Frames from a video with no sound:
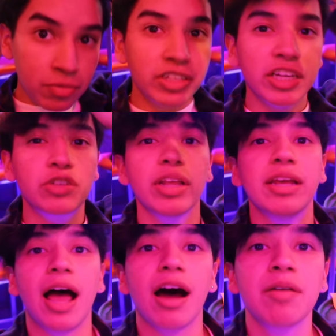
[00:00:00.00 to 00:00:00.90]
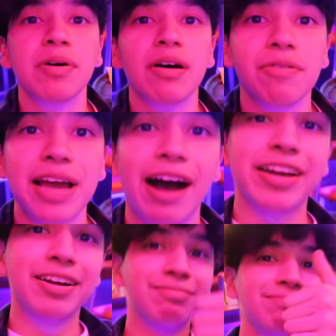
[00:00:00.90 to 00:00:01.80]
music's really loud. We
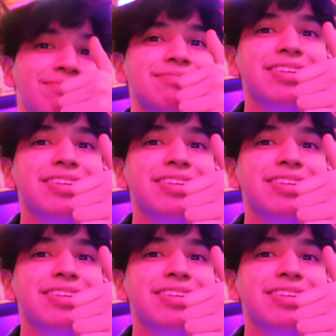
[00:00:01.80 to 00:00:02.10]
out here.